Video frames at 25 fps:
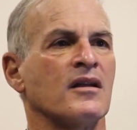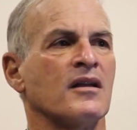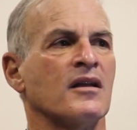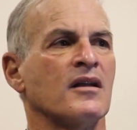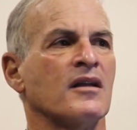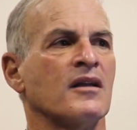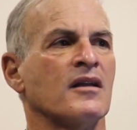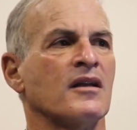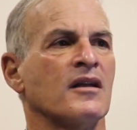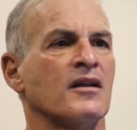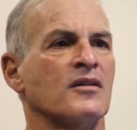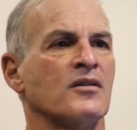
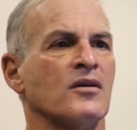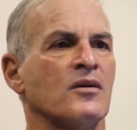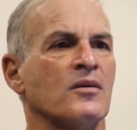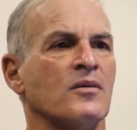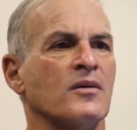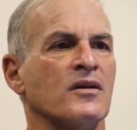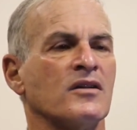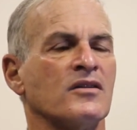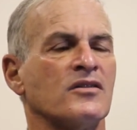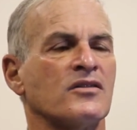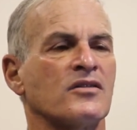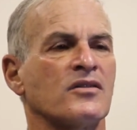It
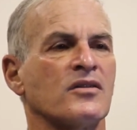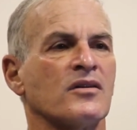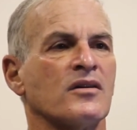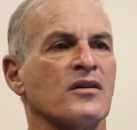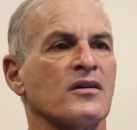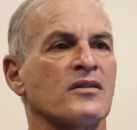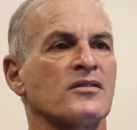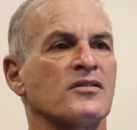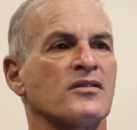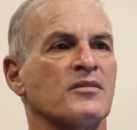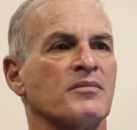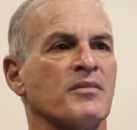always
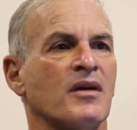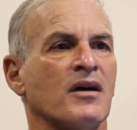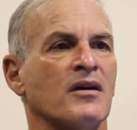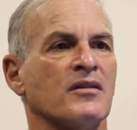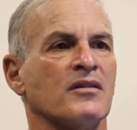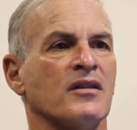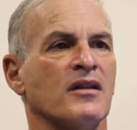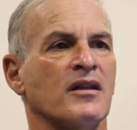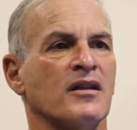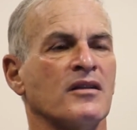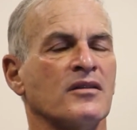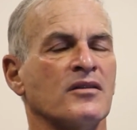talks
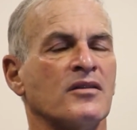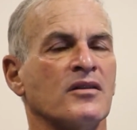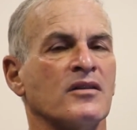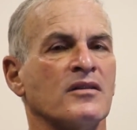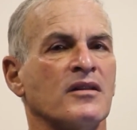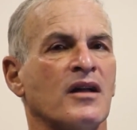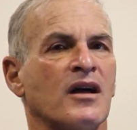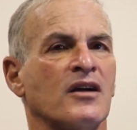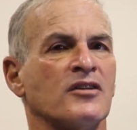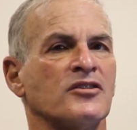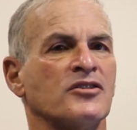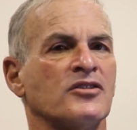about
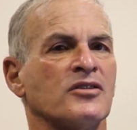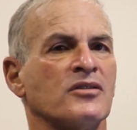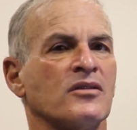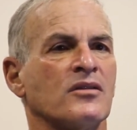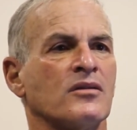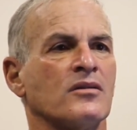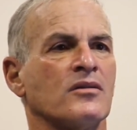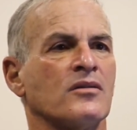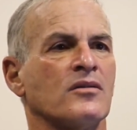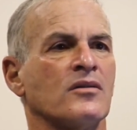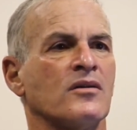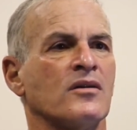international
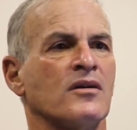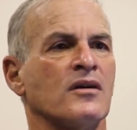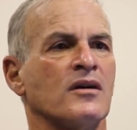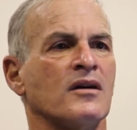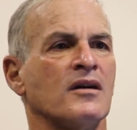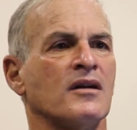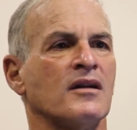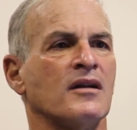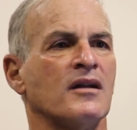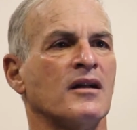law